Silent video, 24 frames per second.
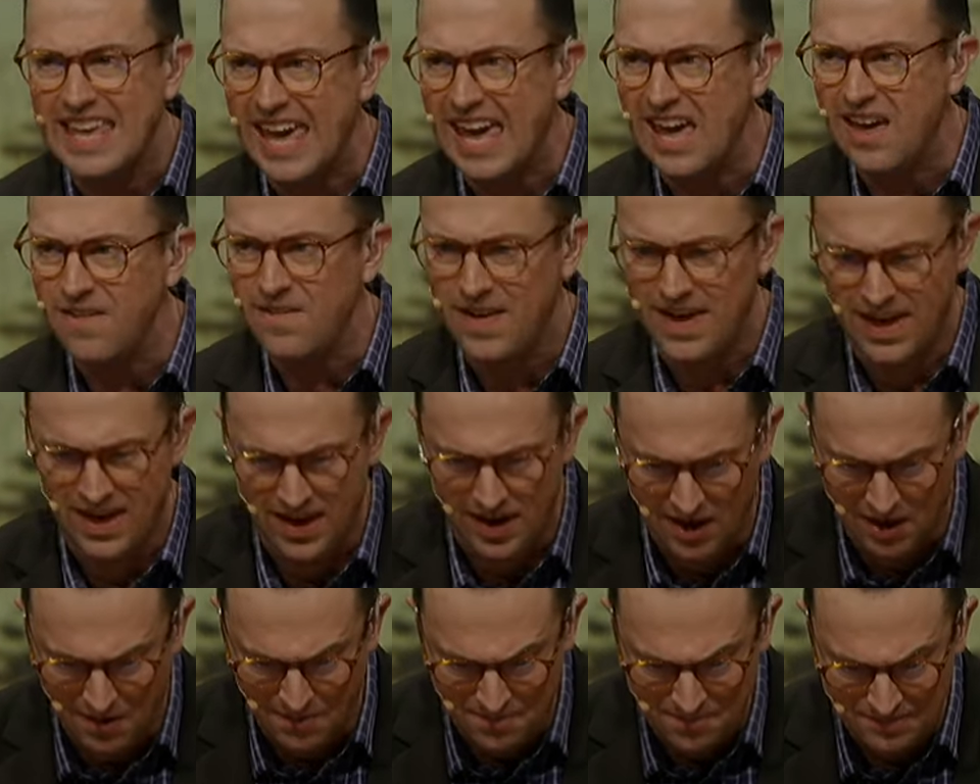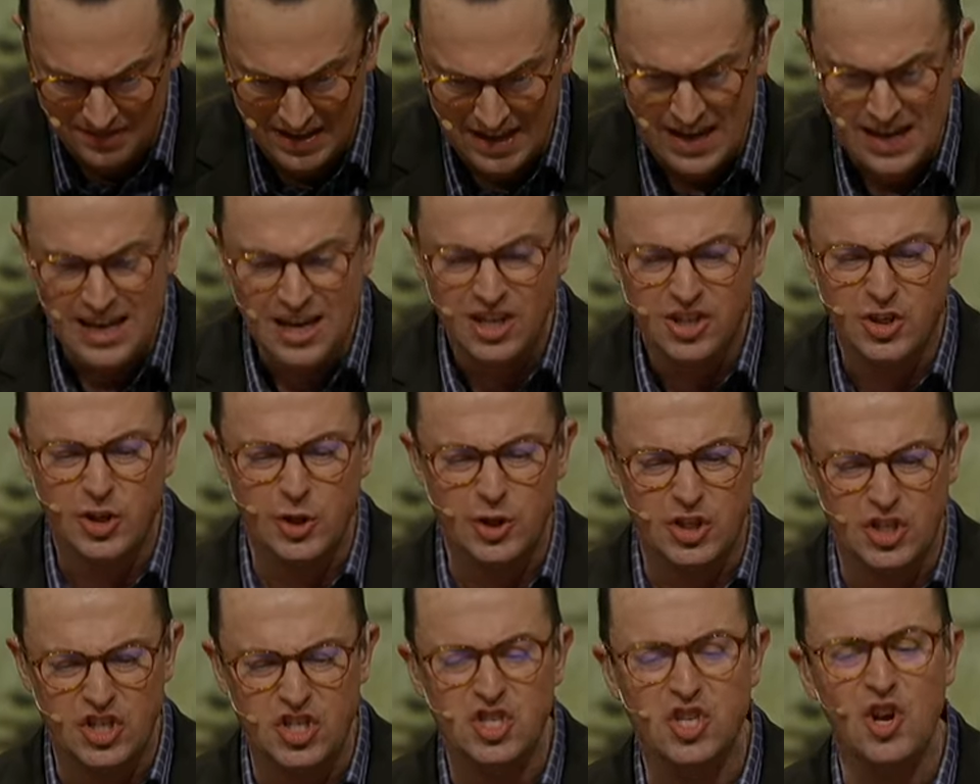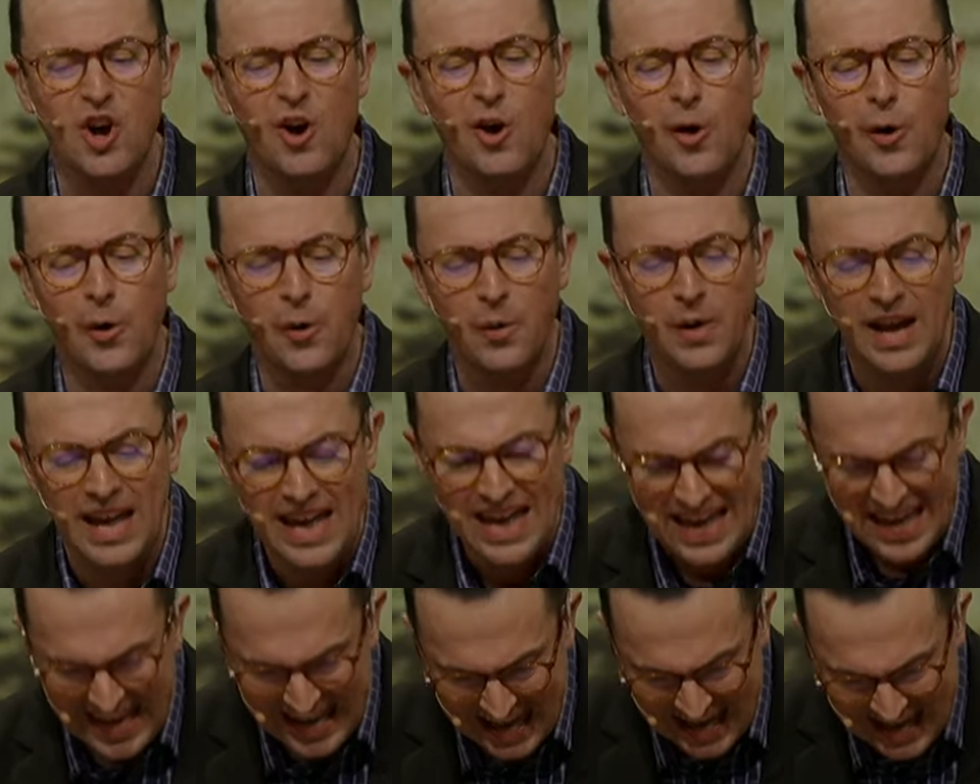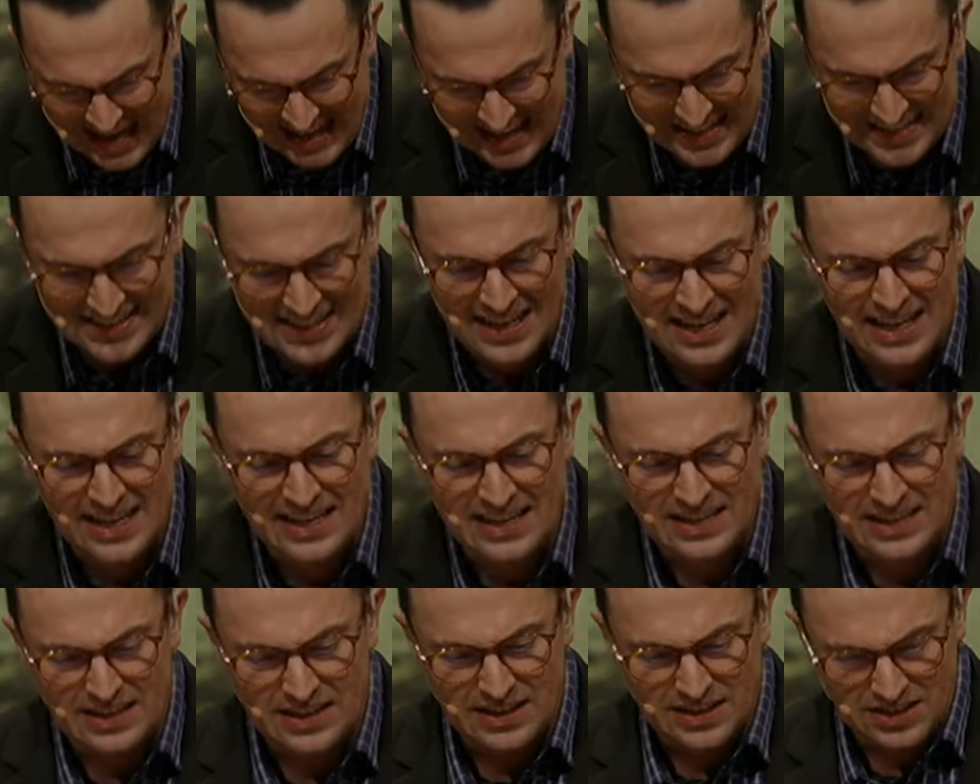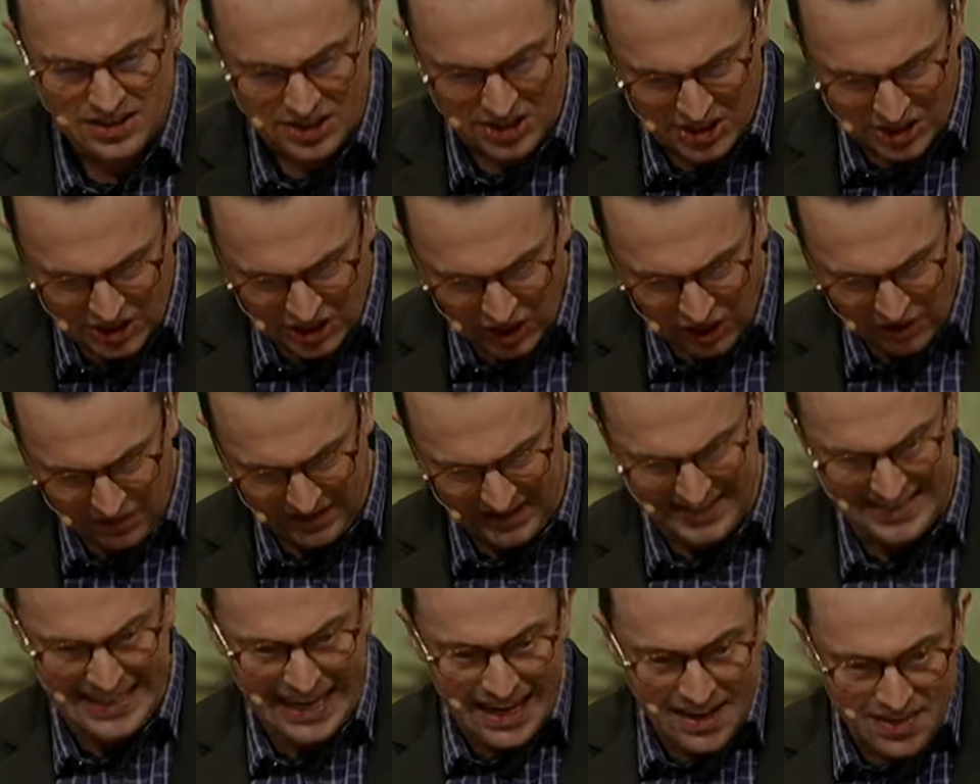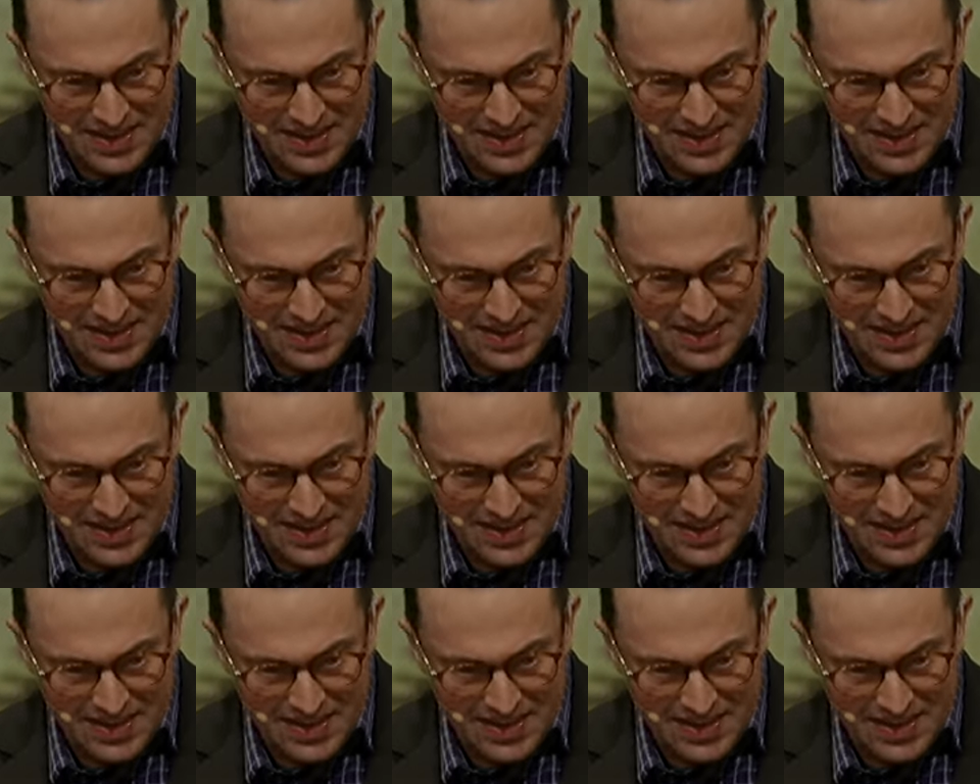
gave him to show his servants.